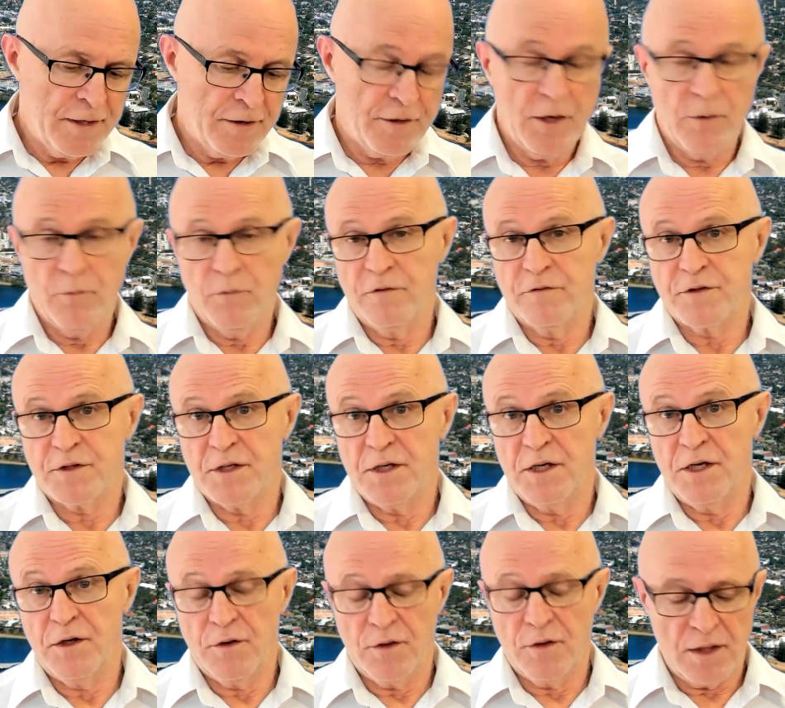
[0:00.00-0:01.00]
than we've
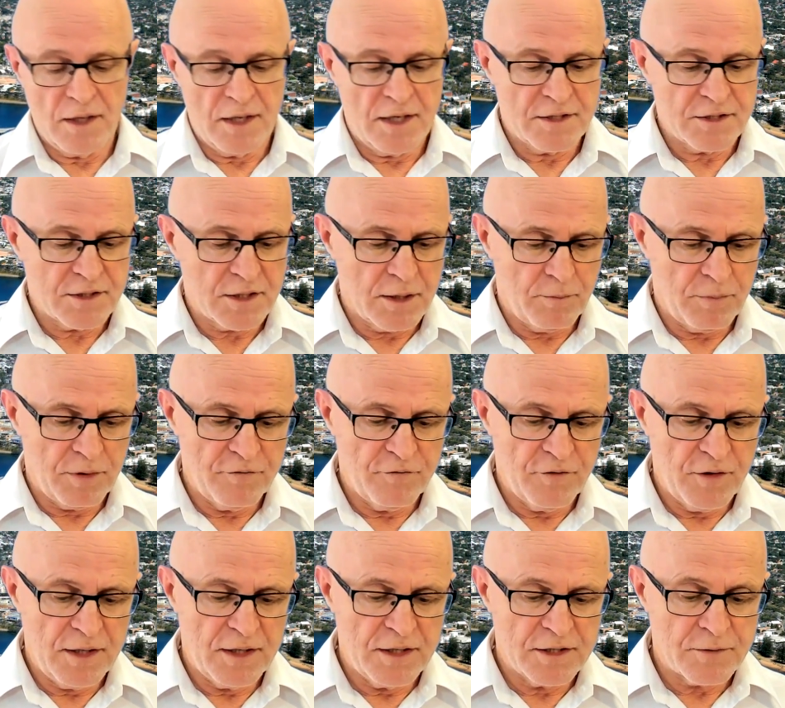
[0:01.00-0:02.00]
seen in the last couple of
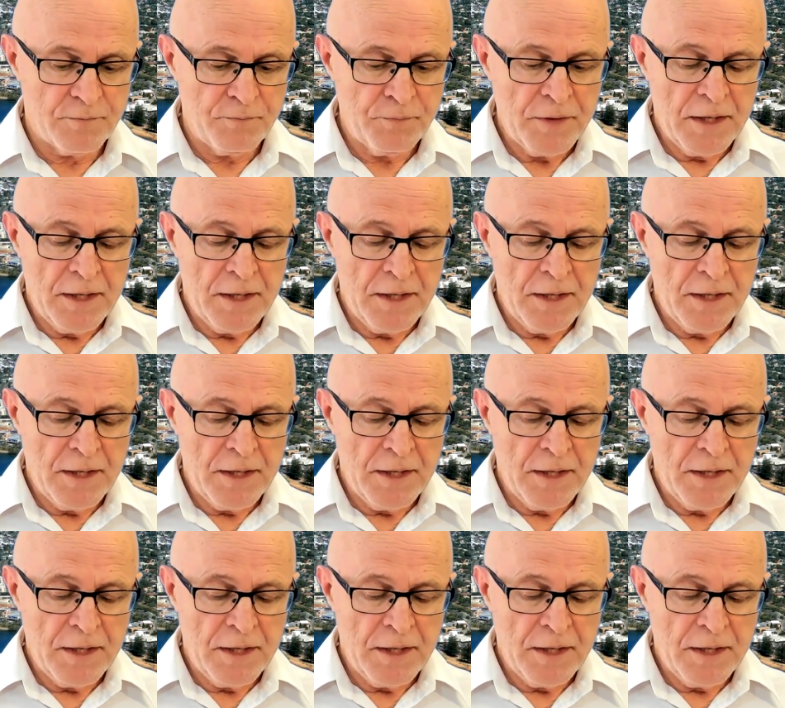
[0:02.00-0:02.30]
years.